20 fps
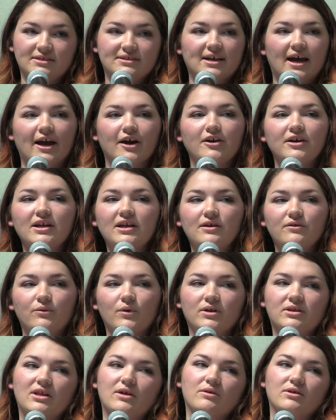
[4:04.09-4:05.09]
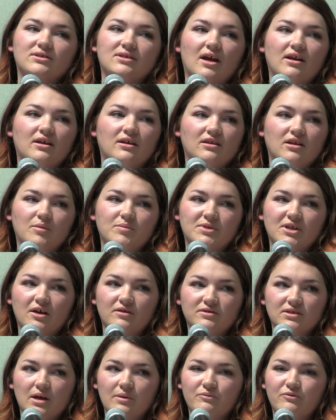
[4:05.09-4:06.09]
entirety of what they were signing
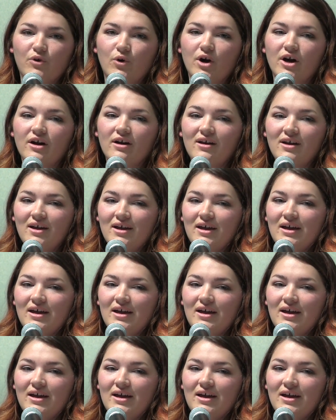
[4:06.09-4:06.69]
themselves up for,